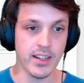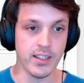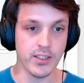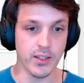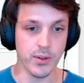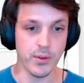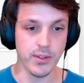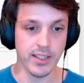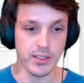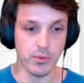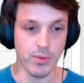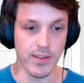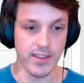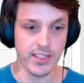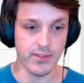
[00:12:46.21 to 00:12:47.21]
So let's
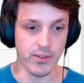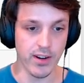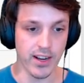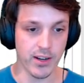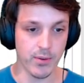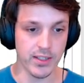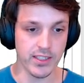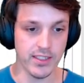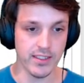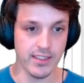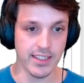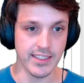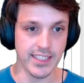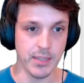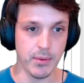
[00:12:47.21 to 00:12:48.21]
run this for our question
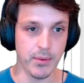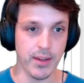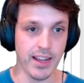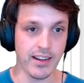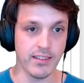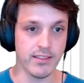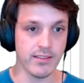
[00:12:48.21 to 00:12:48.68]
and see what we get.